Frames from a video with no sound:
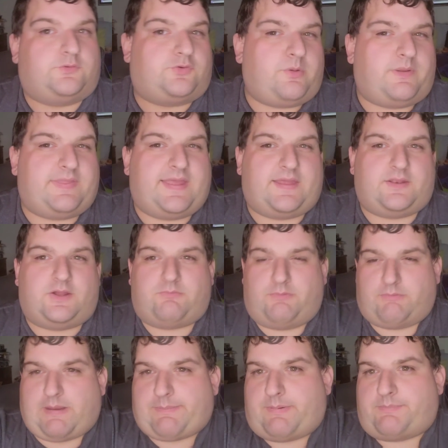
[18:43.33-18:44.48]
So on that note,
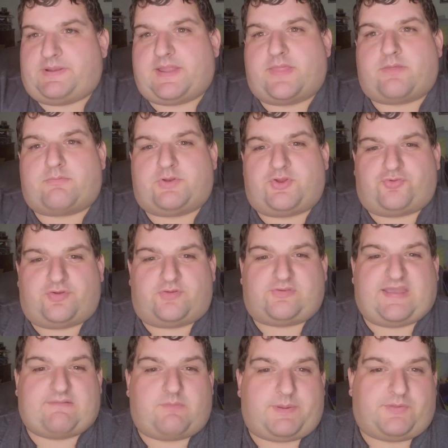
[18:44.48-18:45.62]
we wrap up another edition of
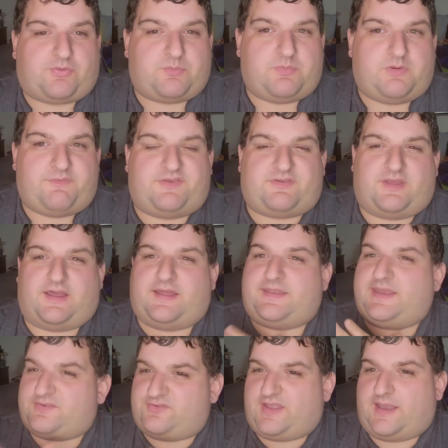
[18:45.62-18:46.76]
Time About the Movies. Uh,
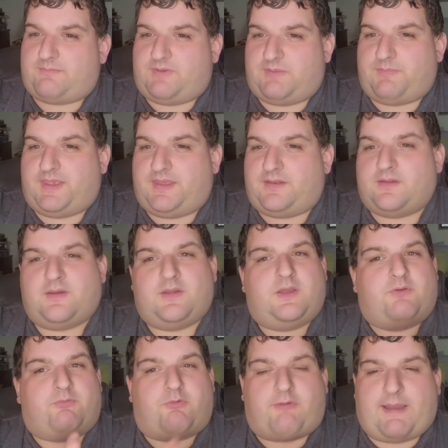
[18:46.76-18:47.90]
next time we meet,
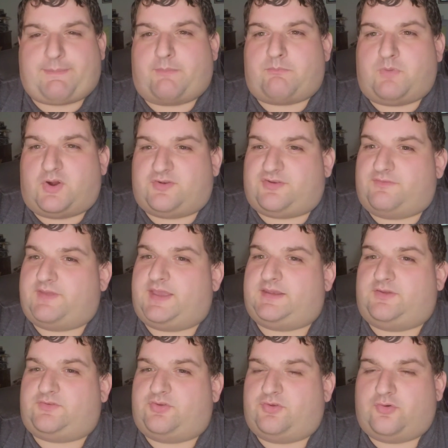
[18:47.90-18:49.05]
We'll wrap up March of
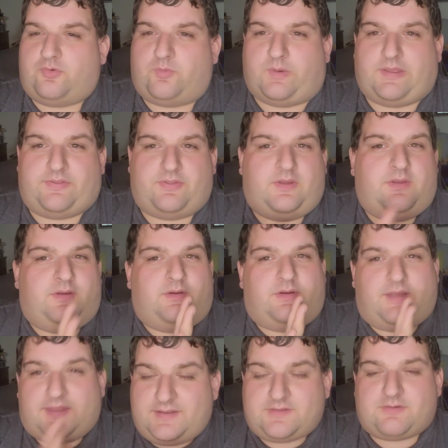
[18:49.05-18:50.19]
92 with
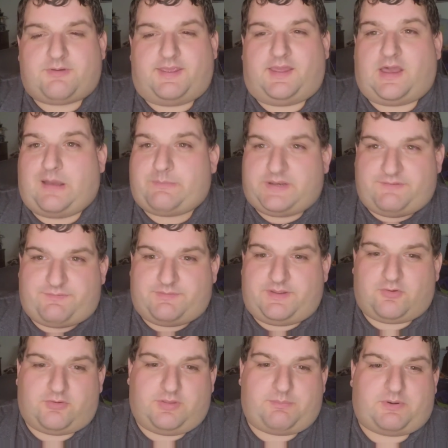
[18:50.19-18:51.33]
another great comedy from
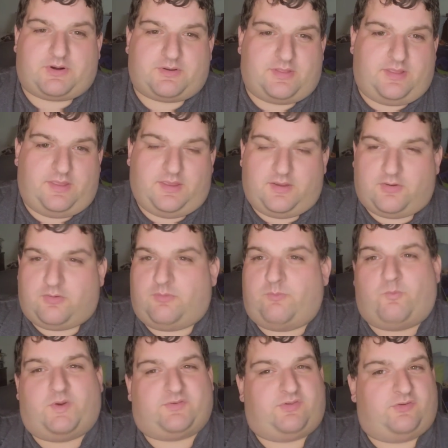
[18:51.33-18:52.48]
the early part of the year
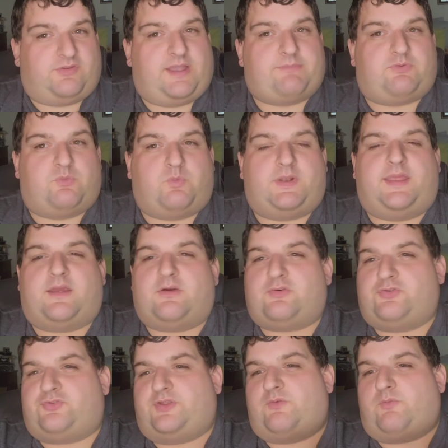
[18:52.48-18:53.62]
Wesley Snipes and Woody
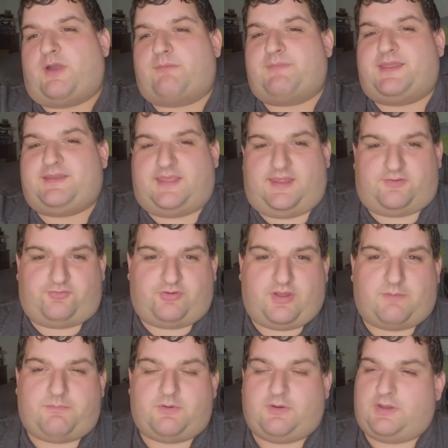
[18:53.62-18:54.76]
Harrelson and White Man Can't
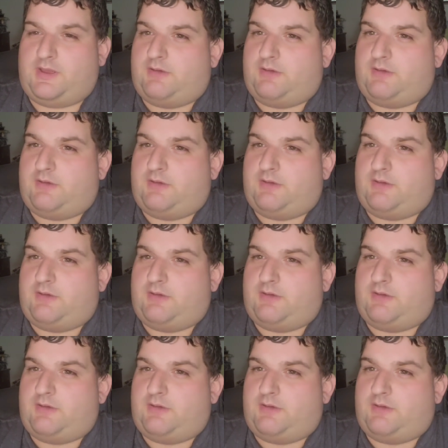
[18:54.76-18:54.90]
Jump.